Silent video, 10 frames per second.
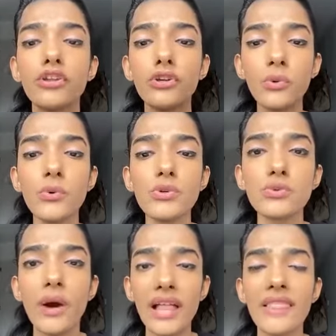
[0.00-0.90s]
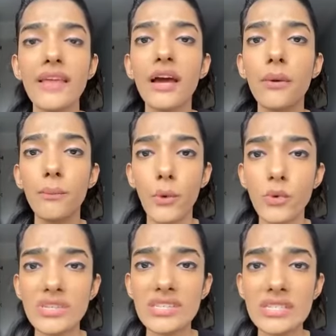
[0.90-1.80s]
use while they are
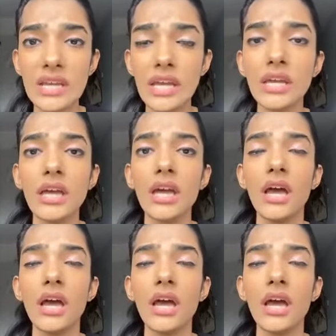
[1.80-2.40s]
posting,